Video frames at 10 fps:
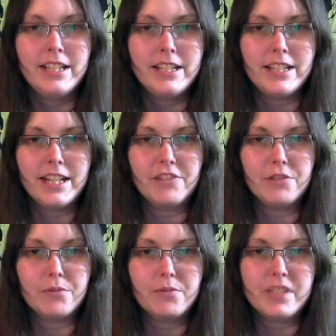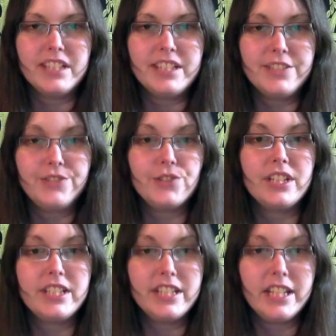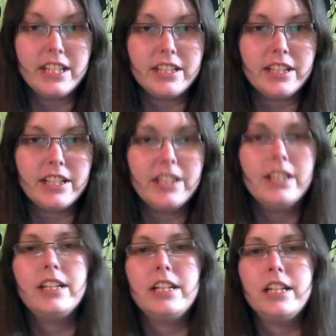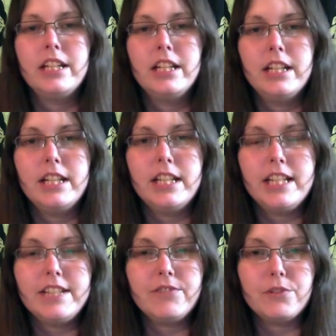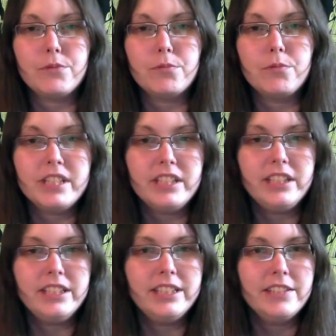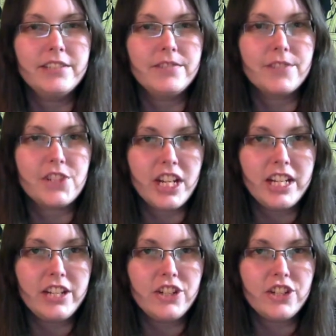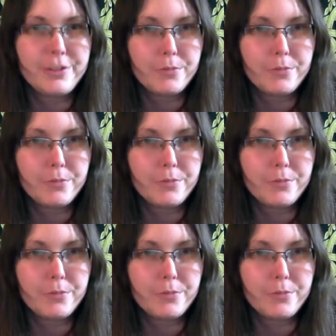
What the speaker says: Now, your will is your intent. If your will for change is